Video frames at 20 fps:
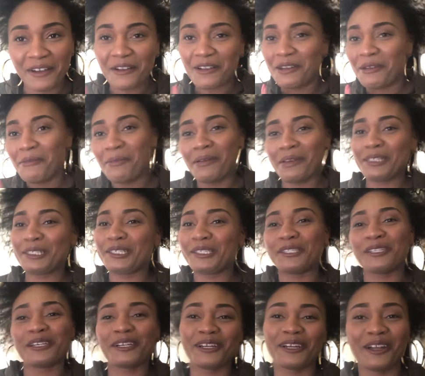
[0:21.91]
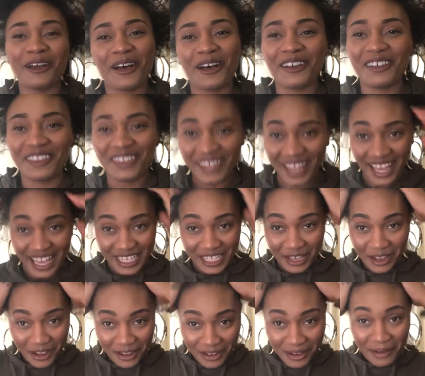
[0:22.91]
on the picture and all that,
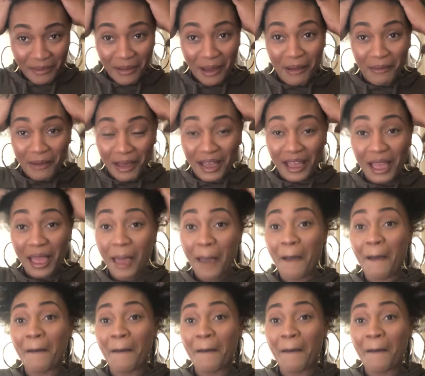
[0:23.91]
talking about my